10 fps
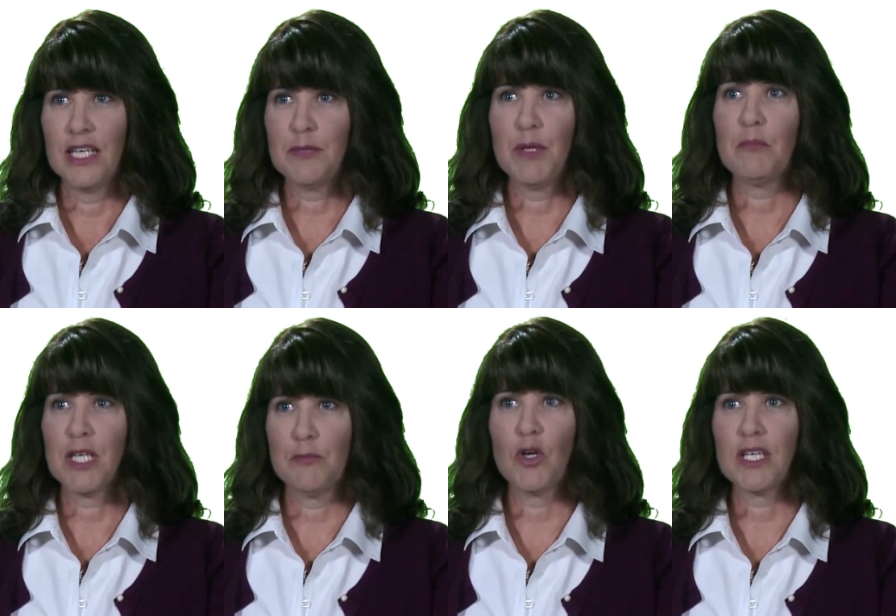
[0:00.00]
it's been
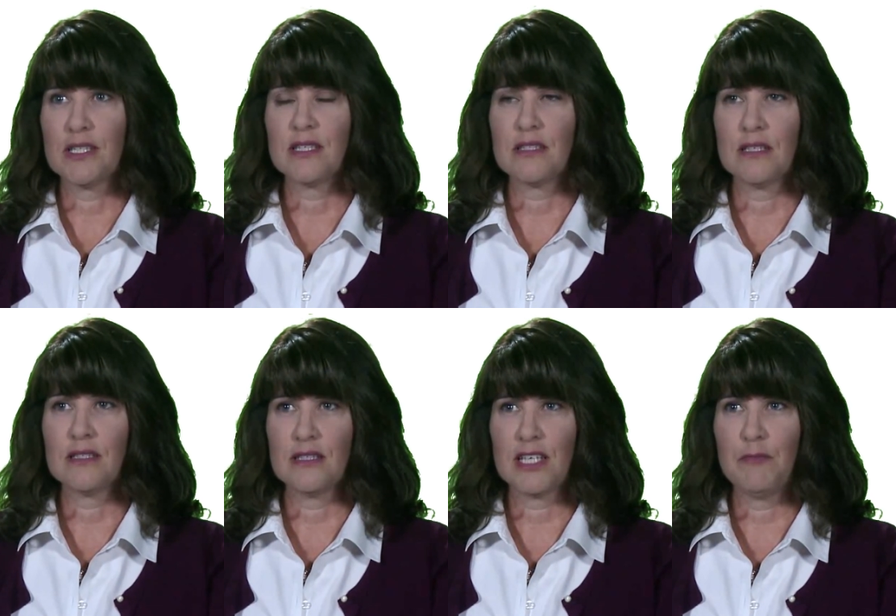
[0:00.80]
much more
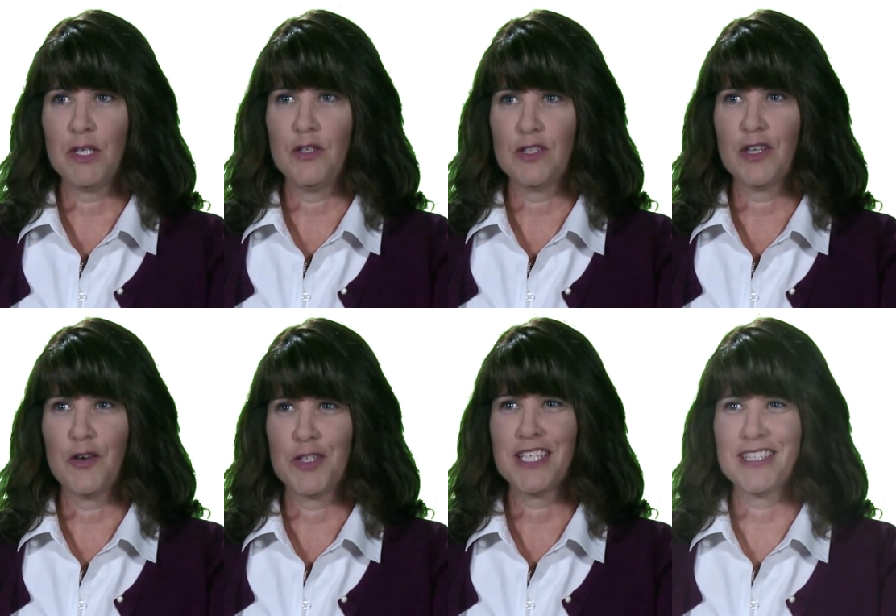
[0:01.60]
consistent since I've been using the coaching